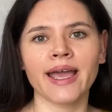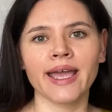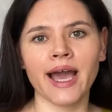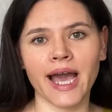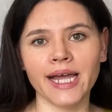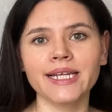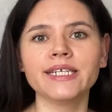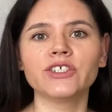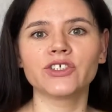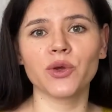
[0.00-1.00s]
I
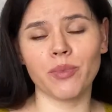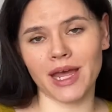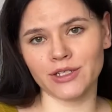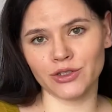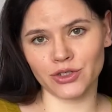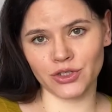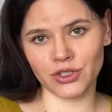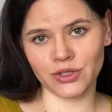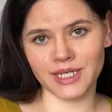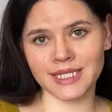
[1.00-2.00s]
highly recommend you to
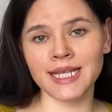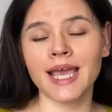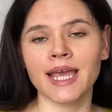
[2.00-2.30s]
do this,